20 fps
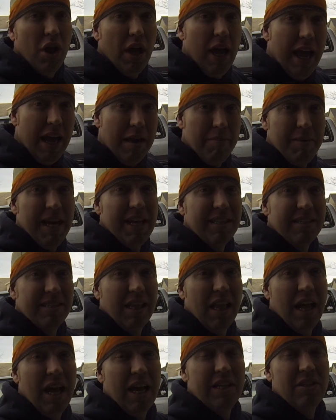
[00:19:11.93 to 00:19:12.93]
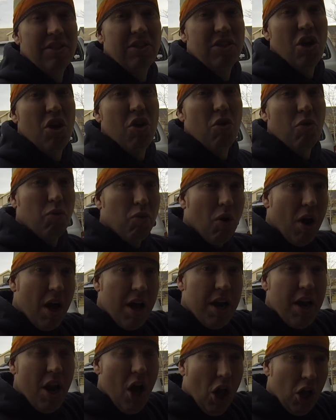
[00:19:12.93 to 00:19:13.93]
ABS lines
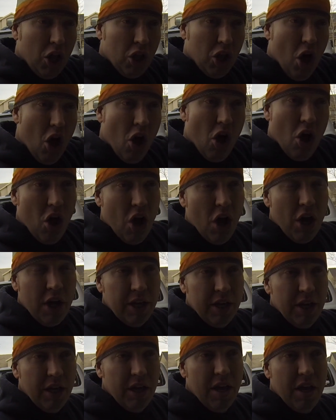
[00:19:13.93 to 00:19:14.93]
run along